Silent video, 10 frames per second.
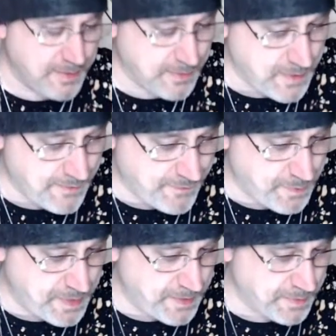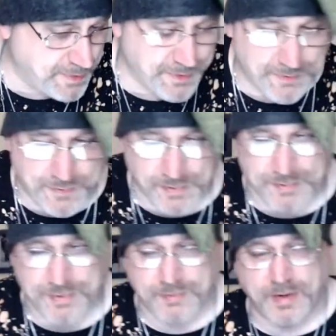Wait for people to
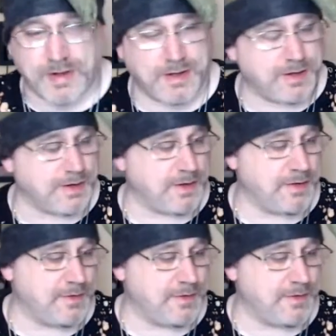filter in.